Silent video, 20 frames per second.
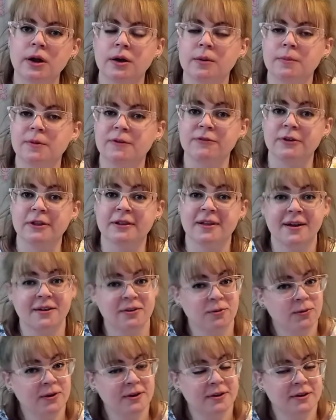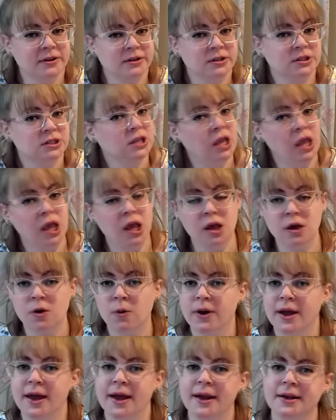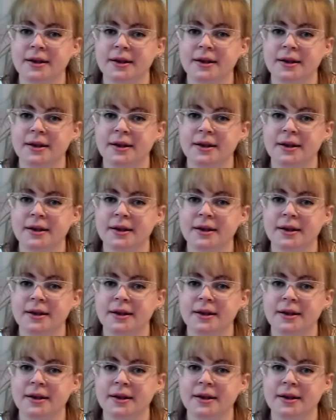If you liked what you see, go ahead